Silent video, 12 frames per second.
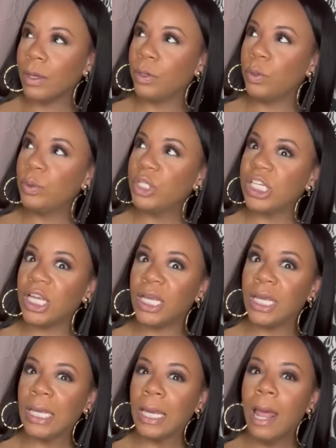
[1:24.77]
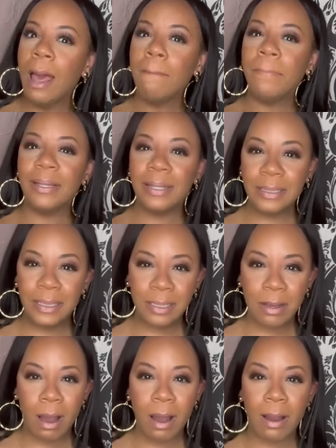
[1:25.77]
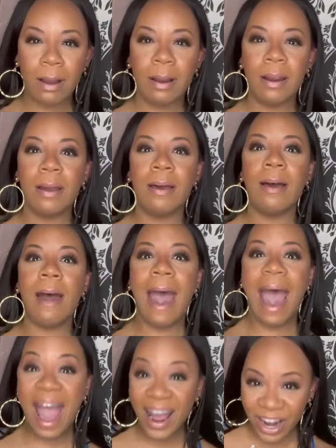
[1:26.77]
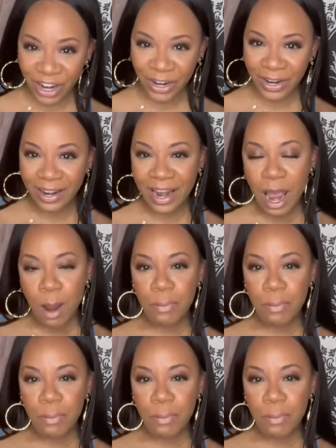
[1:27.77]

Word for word: Gucci Balenciaga Hacker